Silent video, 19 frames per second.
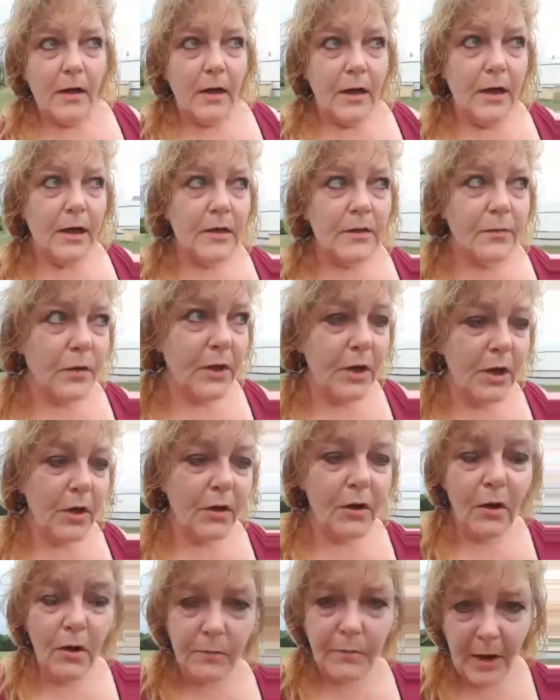It's when you
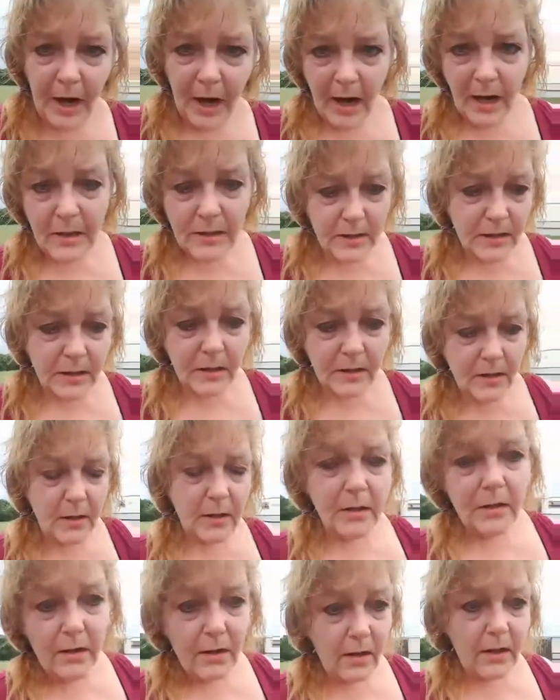go past
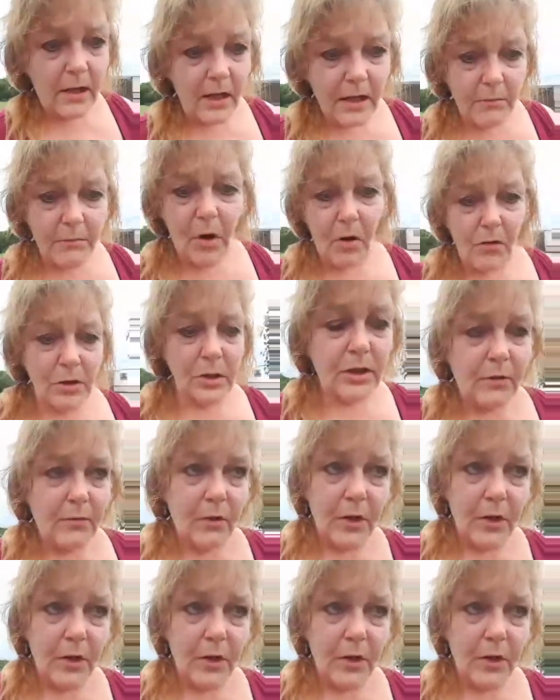the emotion,